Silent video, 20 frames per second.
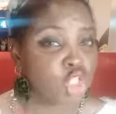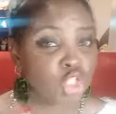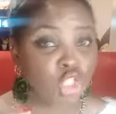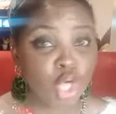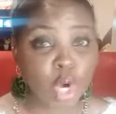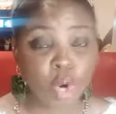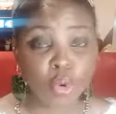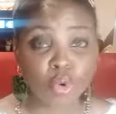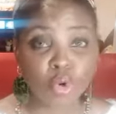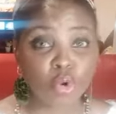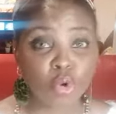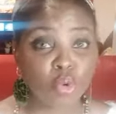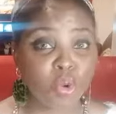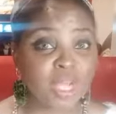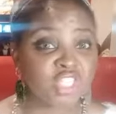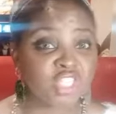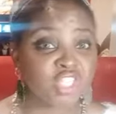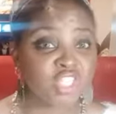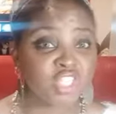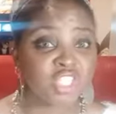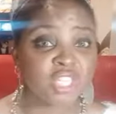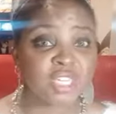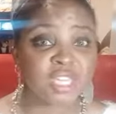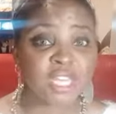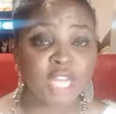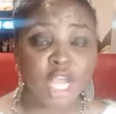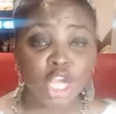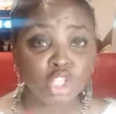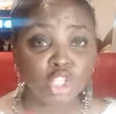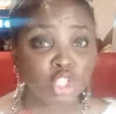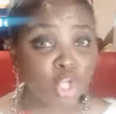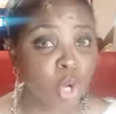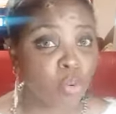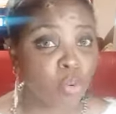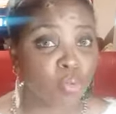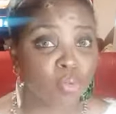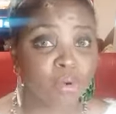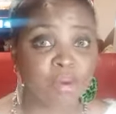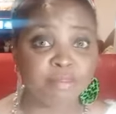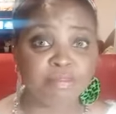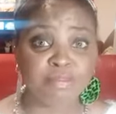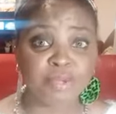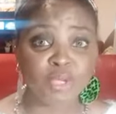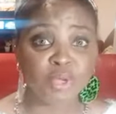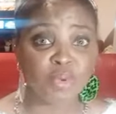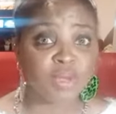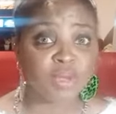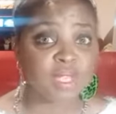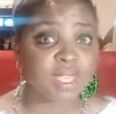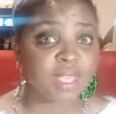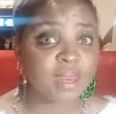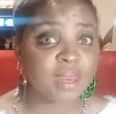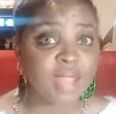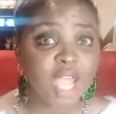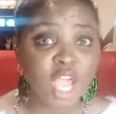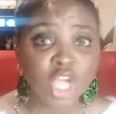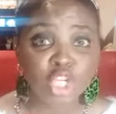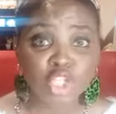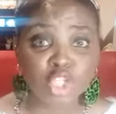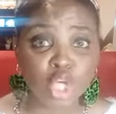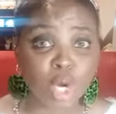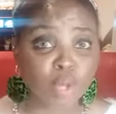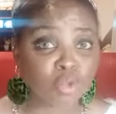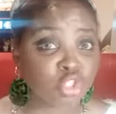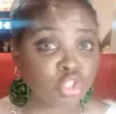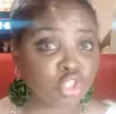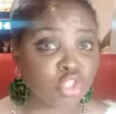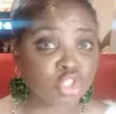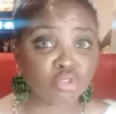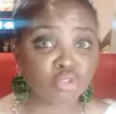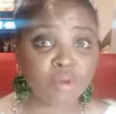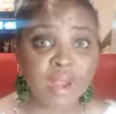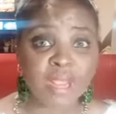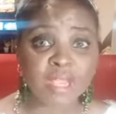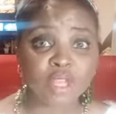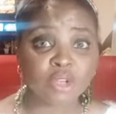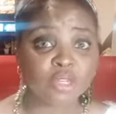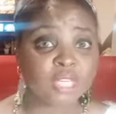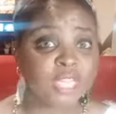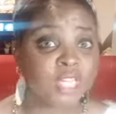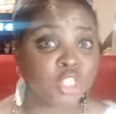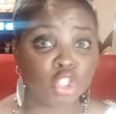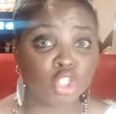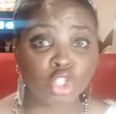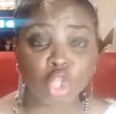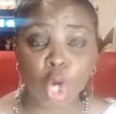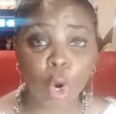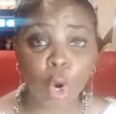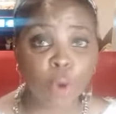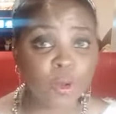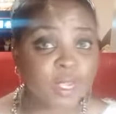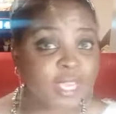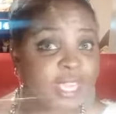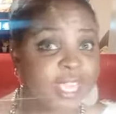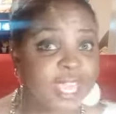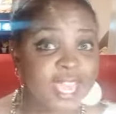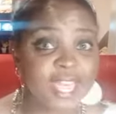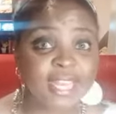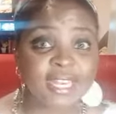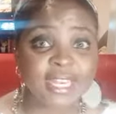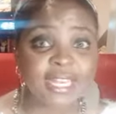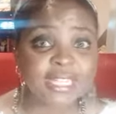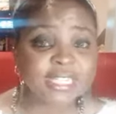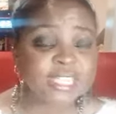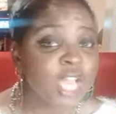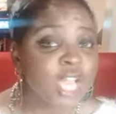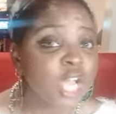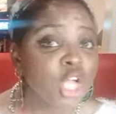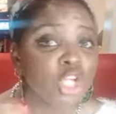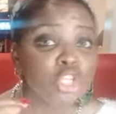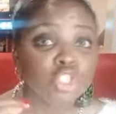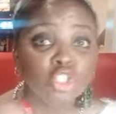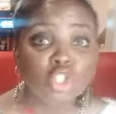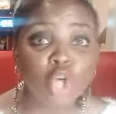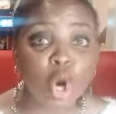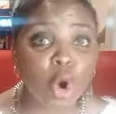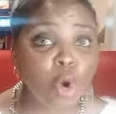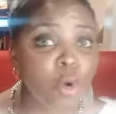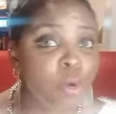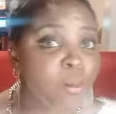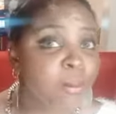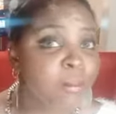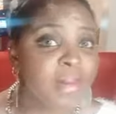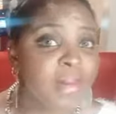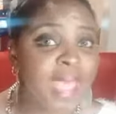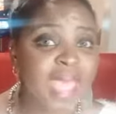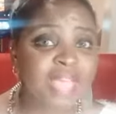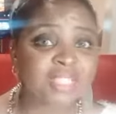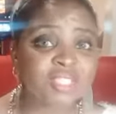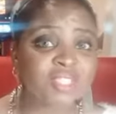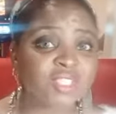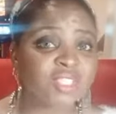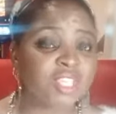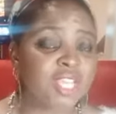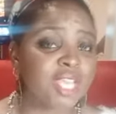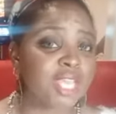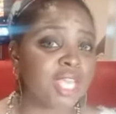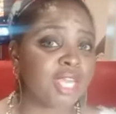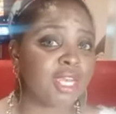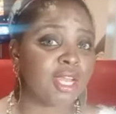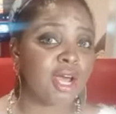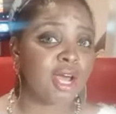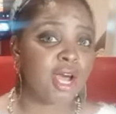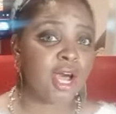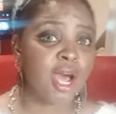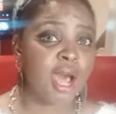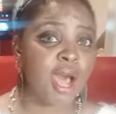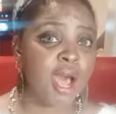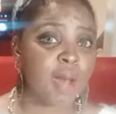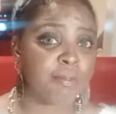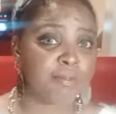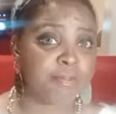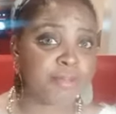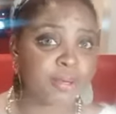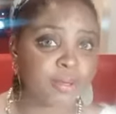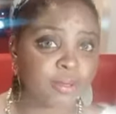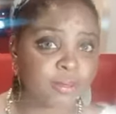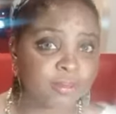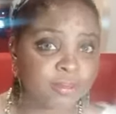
Don't question it. Don't rebuke it. Don't strangle it. Don't kill it. Don't mess it up.